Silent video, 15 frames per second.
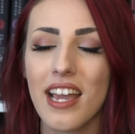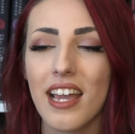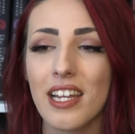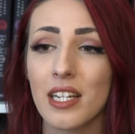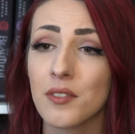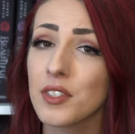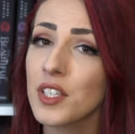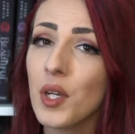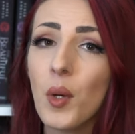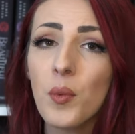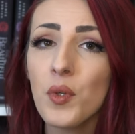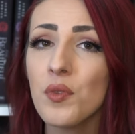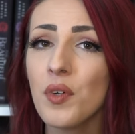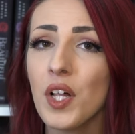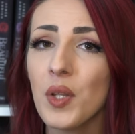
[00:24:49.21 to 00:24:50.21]
and I really hope
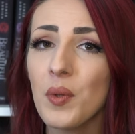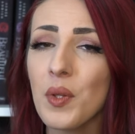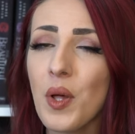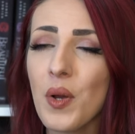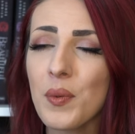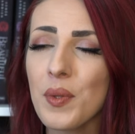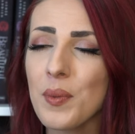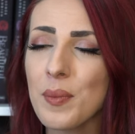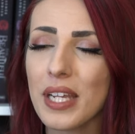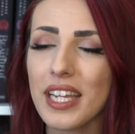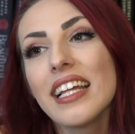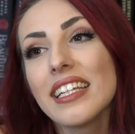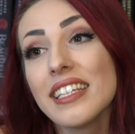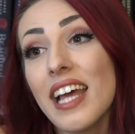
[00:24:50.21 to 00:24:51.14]
you'll follow along with me.